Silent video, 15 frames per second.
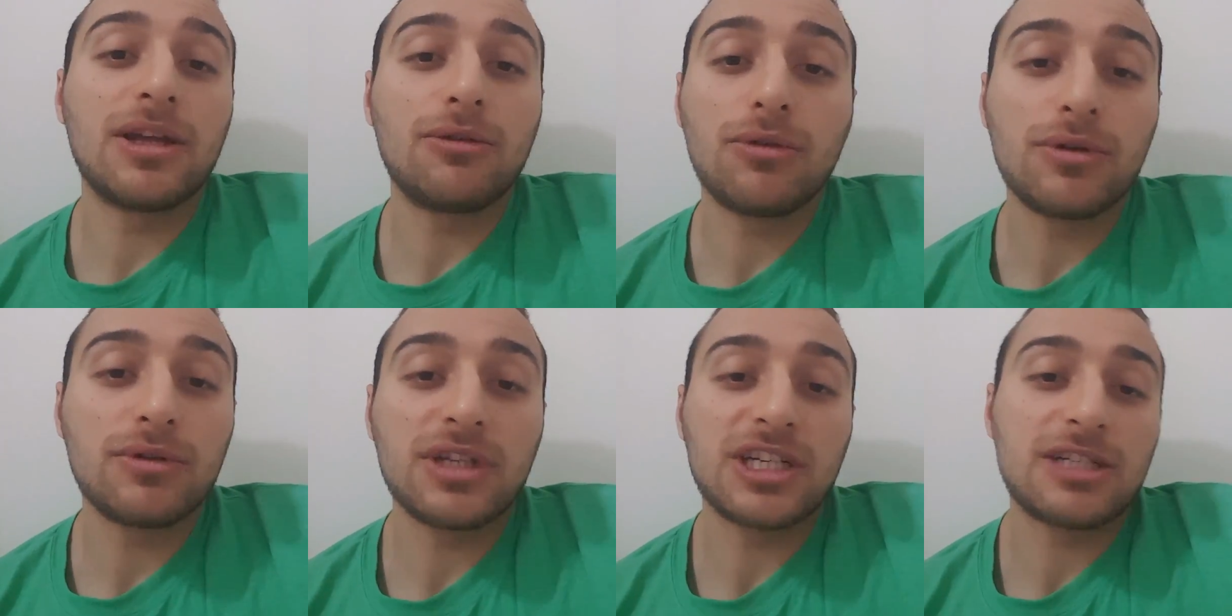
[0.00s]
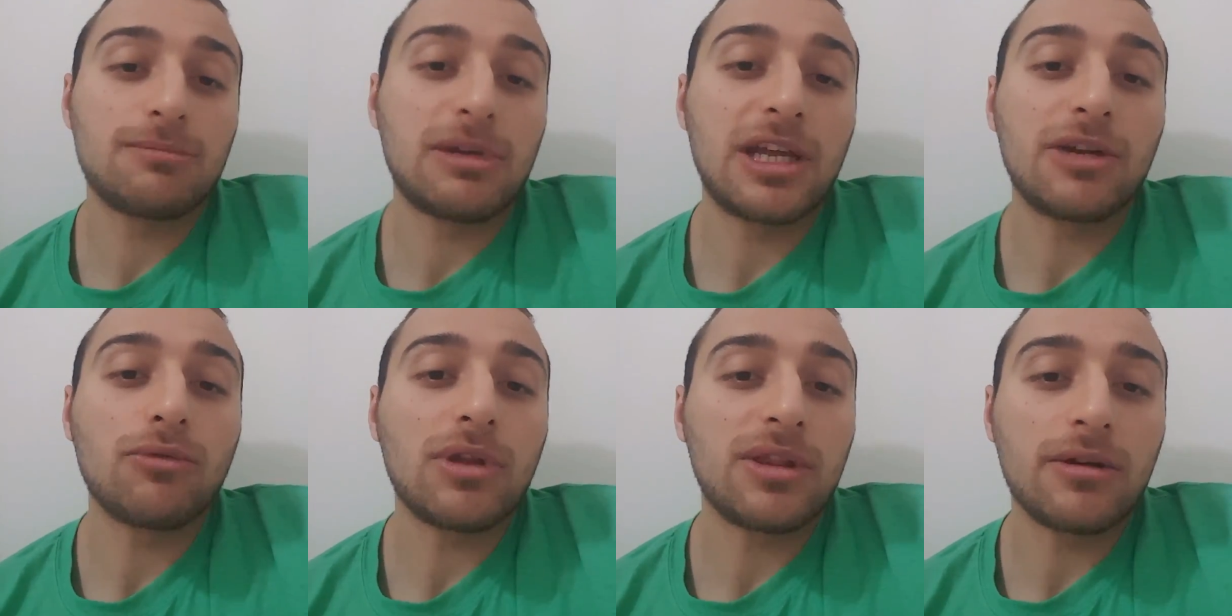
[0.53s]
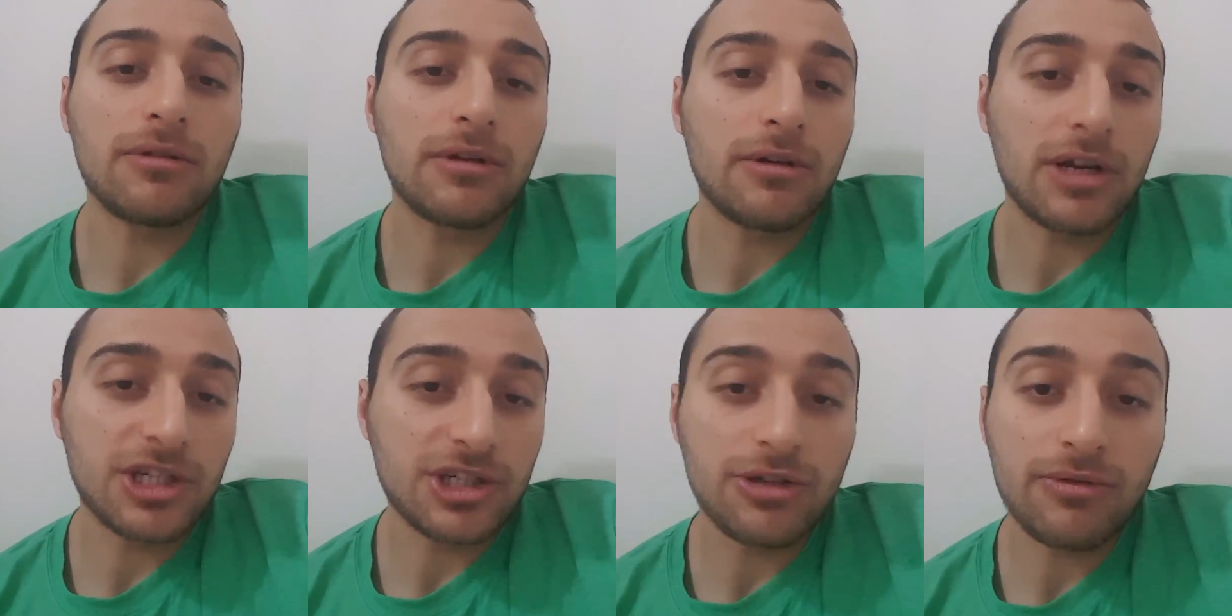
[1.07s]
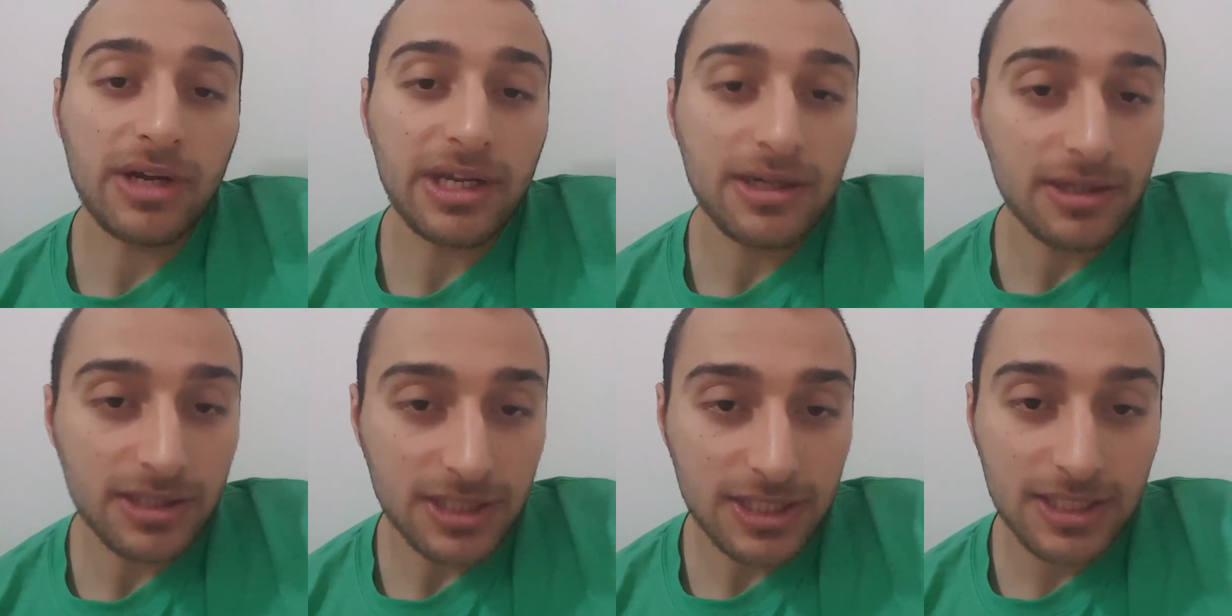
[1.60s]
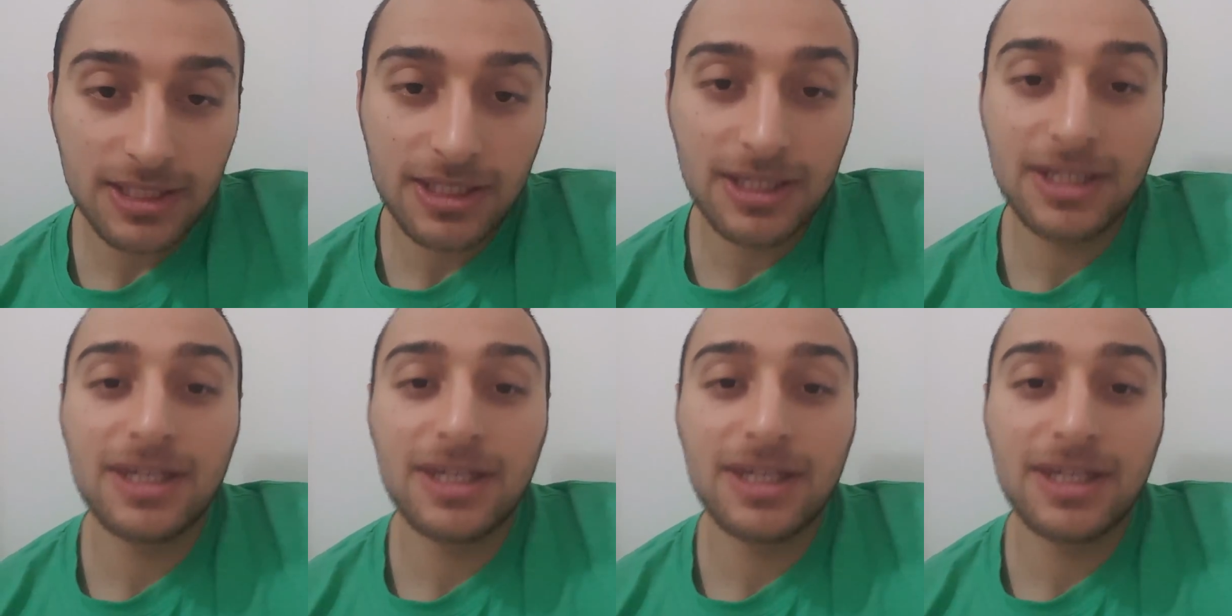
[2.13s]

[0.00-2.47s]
they won't explain what the regression rate is.